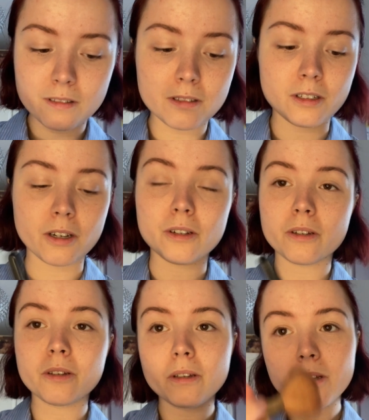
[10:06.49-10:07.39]
so
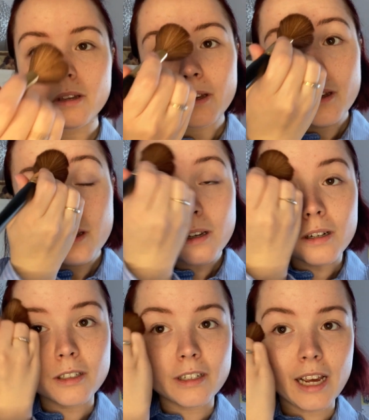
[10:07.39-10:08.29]
I
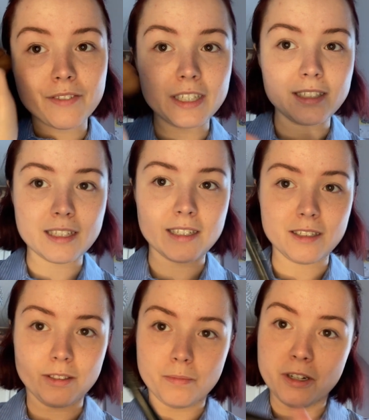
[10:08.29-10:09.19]
don't have any setting
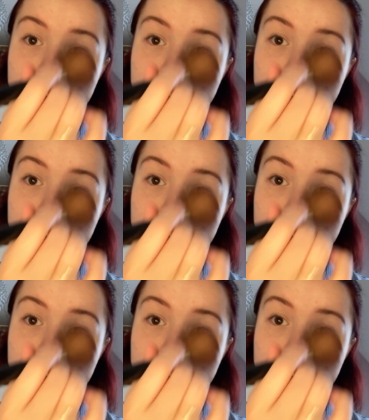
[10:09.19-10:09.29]
spray.